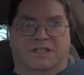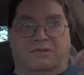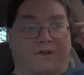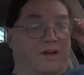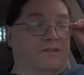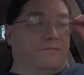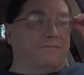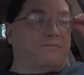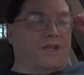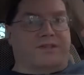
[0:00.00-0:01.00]
whatever.
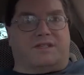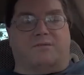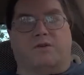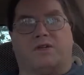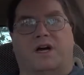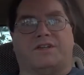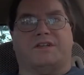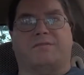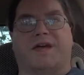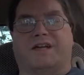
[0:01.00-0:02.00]
And they said, well, talk to
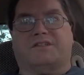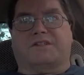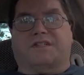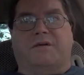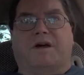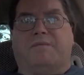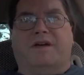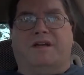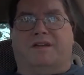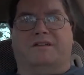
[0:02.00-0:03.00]
your bank. I said, it's not my
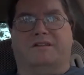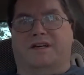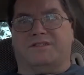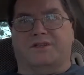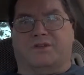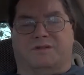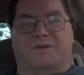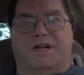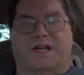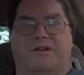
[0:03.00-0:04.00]
bank. I said, you took the
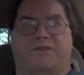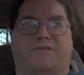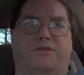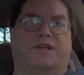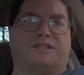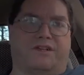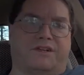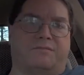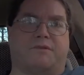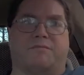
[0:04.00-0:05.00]
money out, then a few days later,
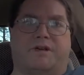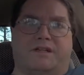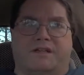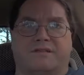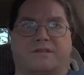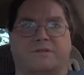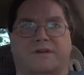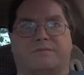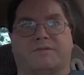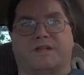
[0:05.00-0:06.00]
you put it back in, and no
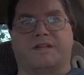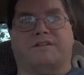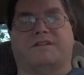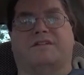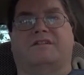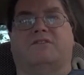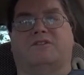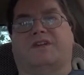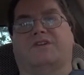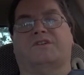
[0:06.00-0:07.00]
explanation. Of
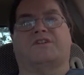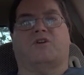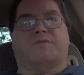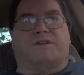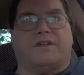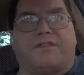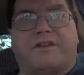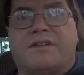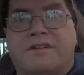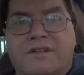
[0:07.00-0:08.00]
course, they couldn't tell me
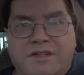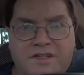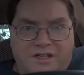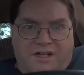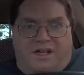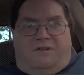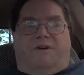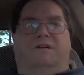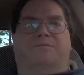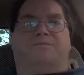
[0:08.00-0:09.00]
anything. Well,